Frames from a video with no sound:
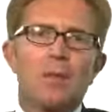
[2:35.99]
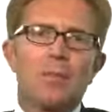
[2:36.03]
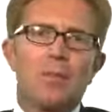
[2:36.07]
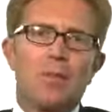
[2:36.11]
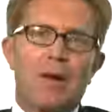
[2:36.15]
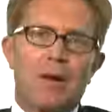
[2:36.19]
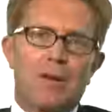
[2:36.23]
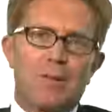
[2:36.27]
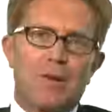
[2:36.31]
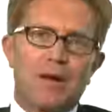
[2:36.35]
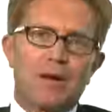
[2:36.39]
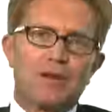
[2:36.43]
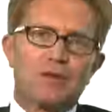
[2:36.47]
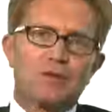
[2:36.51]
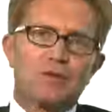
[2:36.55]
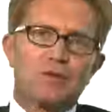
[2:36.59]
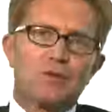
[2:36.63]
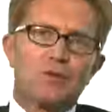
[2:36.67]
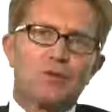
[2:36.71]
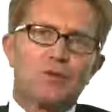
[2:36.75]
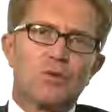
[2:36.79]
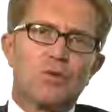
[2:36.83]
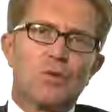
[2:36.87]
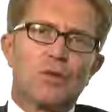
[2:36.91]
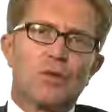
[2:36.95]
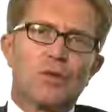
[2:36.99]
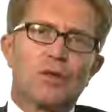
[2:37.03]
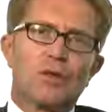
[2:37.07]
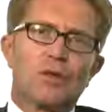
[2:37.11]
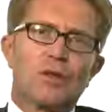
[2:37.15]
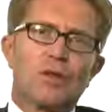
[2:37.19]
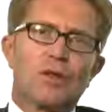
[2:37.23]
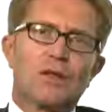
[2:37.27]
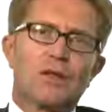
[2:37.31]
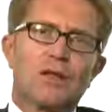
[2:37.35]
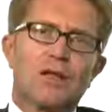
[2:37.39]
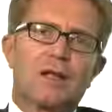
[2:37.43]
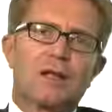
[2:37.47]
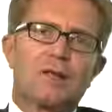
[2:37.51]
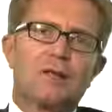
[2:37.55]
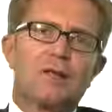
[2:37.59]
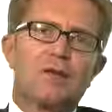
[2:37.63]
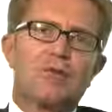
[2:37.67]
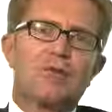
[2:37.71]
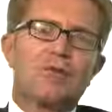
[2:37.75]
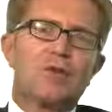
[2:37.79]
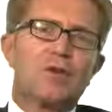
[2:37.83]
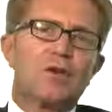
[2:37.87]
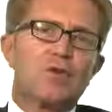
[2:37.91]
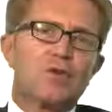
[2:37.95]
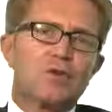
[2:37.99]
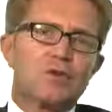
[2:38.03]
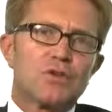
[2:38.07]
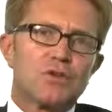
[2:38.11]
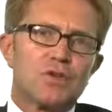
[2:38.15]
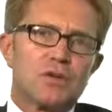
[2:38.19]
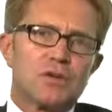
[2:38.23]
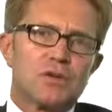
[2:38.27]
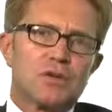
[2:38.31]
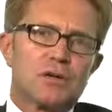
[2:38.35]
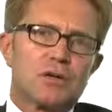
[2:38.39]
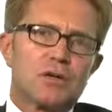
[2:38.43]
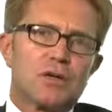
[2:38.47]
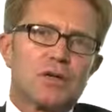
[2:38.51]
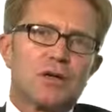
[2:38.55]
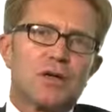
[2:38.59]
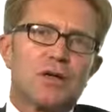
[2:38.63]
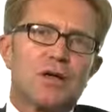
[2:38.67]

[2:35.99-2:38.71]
Very, very soon we thought that the future